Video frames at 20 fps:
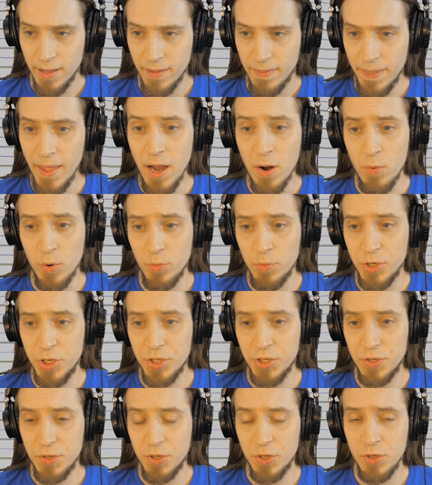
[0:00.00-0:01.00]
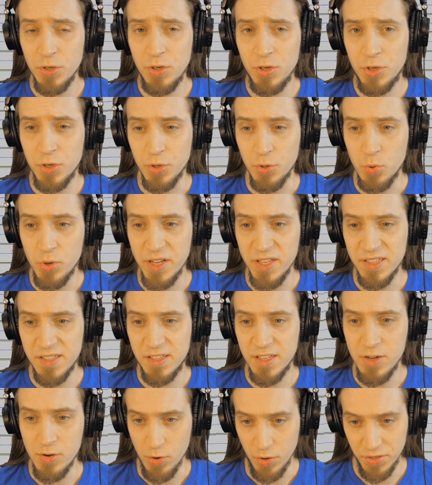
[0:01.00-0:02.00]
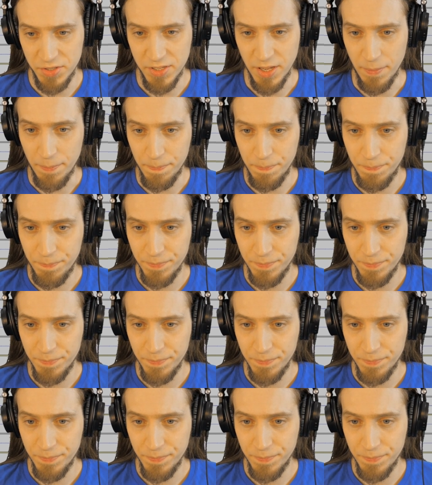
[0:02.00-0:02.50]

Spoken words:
Now, what we could do is denoise them.